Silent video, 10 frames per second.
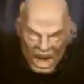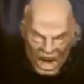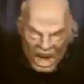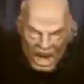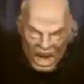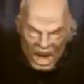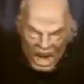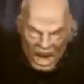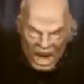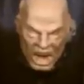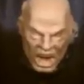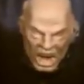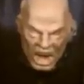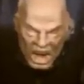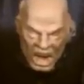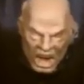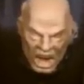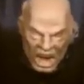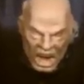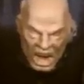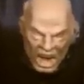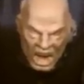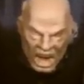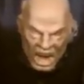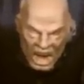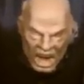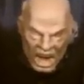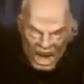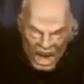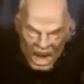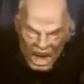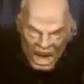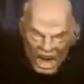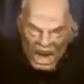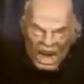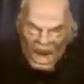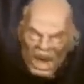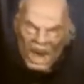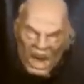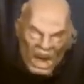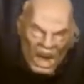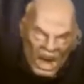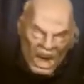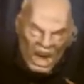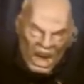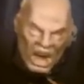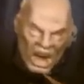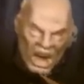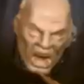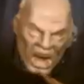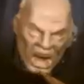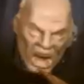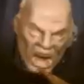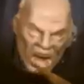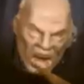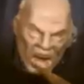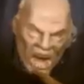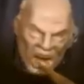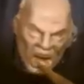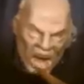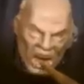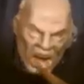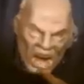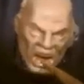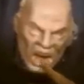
No one is speaking in this clip.